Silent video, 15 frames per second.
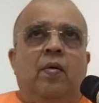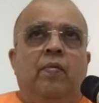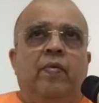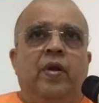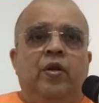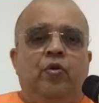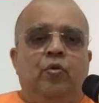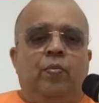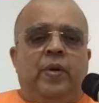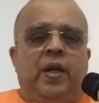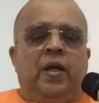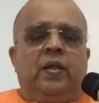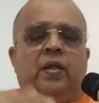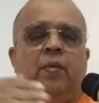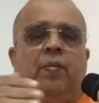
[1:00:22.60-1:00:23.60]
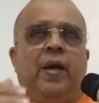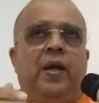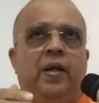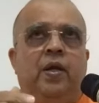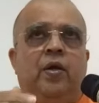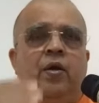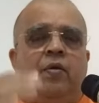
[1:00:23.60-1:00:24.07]
When you break the
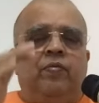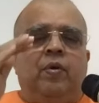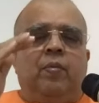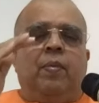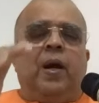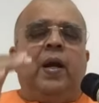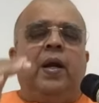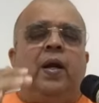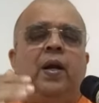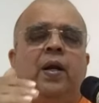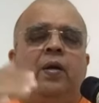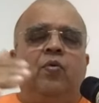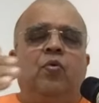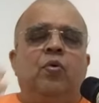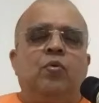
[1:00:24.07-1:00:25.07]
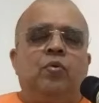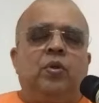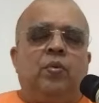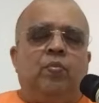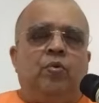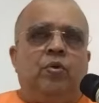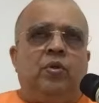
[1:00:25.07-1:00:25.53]
barrier of the mind and go to
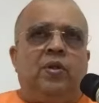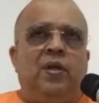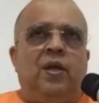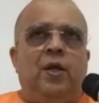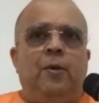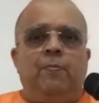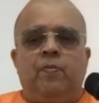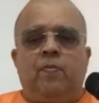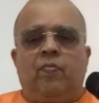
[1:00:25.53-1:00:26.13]
the buddhi,